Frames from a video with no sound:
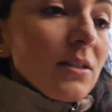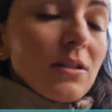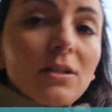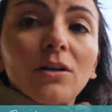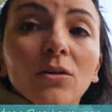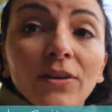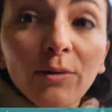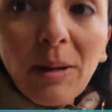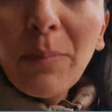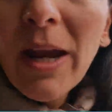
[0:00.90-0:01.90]
So the
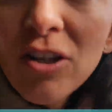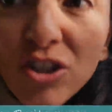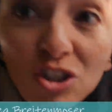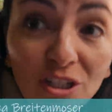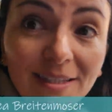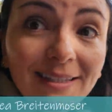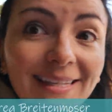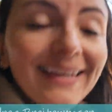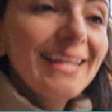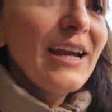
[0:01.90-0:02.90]
grandparents
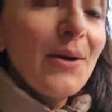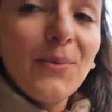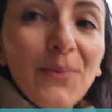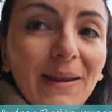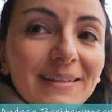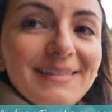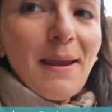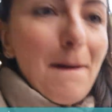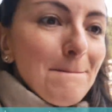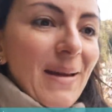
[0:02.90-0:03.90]
just went
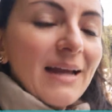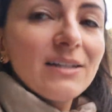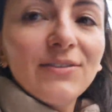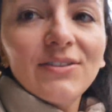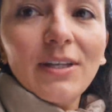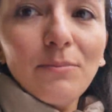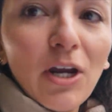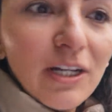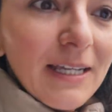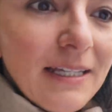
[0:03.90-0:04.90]
back to
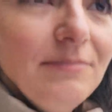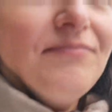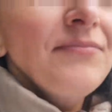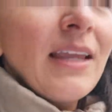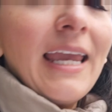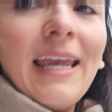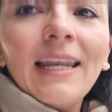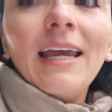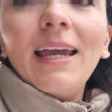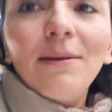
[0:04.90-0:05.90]
Denmark,
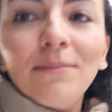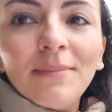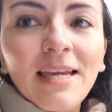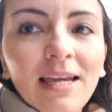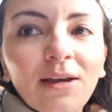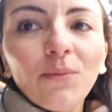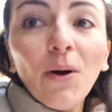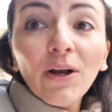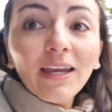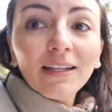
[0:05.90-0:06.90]
and I'm
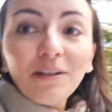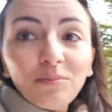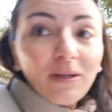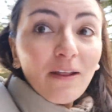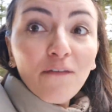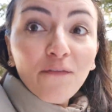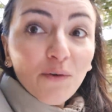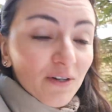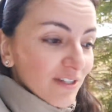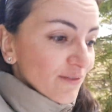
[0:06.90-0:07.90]
walking a little bit in the
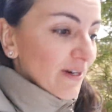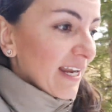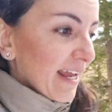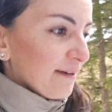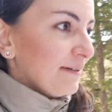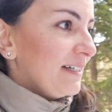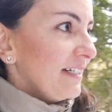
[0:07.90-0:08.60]
forest right now,